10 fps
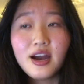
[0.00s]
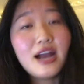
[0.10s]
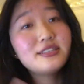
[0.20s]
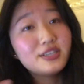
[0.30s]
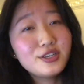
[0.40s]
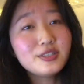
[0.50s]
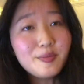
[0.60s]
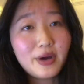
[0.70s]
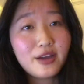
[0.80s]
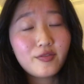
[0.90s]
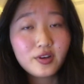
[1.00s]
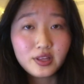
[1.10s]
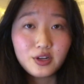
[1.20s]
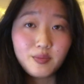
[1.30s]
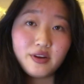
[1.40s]
I did use a bike for a
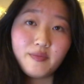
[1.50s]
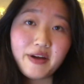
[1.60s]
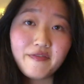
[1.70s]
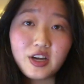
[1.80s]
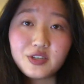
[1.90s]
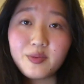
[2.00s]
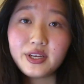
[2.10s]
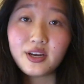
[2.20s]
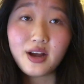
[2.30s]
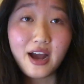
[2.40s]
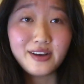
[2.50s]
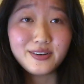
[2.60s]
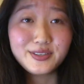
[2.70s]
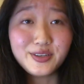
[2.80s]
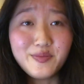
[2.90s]
little bit of my freshman year. I
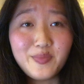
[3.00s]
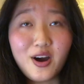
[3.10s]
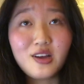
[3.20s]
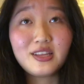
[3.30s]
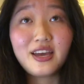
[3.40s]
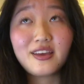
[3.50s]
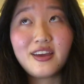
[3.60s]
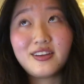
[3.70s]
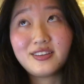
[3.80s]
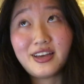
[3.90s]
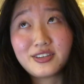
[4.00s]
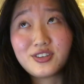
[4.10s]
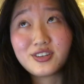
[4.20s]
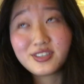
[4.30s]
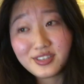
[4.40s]
also bought like an
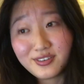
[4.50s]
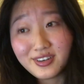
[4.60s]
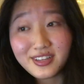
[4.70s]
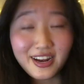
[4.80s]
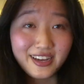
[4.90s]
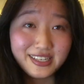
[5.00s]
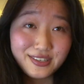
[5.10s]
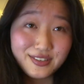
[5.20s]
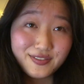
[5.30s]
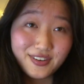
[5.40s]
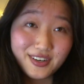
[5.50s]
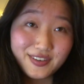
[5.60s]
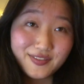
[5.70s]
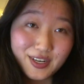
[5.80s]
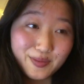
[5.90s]
electric scooter that I used for
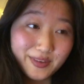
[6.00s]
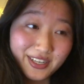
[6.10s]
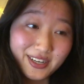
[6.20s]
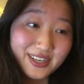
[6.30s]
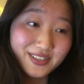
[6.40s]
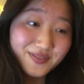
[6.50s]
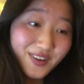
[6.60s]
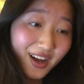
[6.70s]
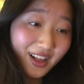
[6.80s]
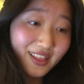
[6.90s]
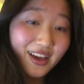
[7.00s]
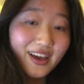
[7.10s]
freshman year as well.